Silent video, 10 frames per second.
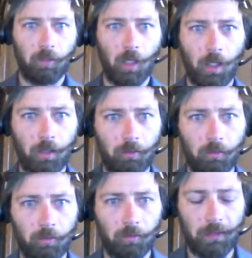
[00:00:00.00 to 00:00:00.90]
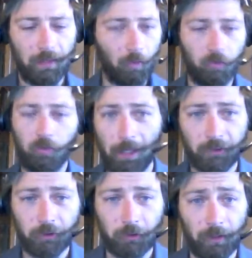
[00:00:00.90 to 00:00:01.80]
on the old
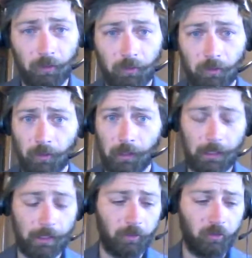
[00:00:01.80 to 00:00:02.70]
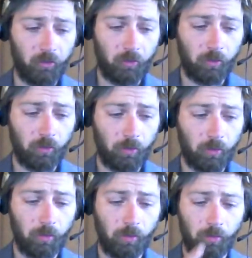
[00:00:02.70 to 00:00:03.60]
Spanish Trail and
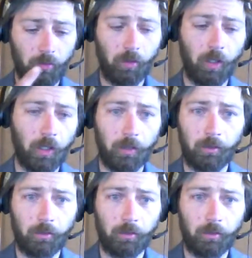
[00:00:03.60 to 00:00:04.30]
on